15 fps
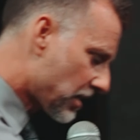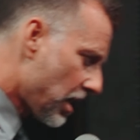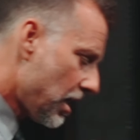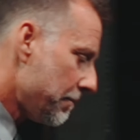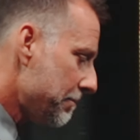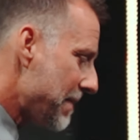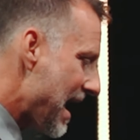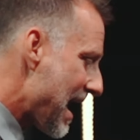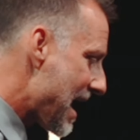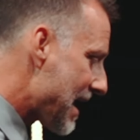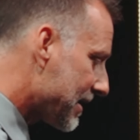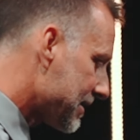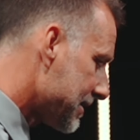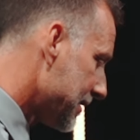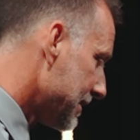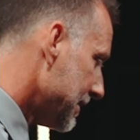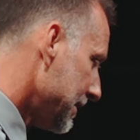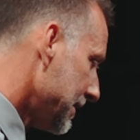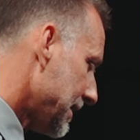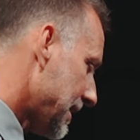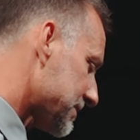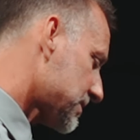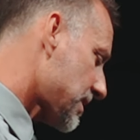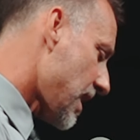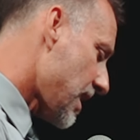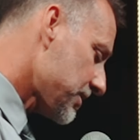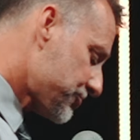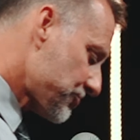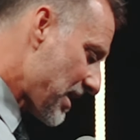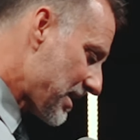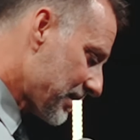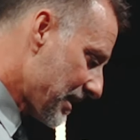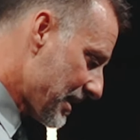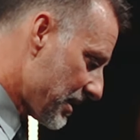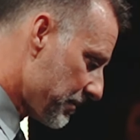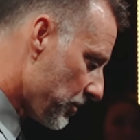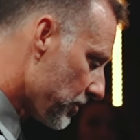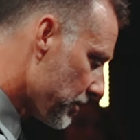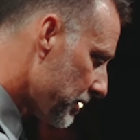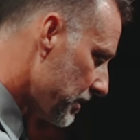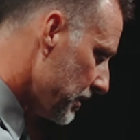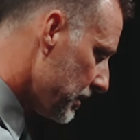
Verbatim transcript: come back as contract labor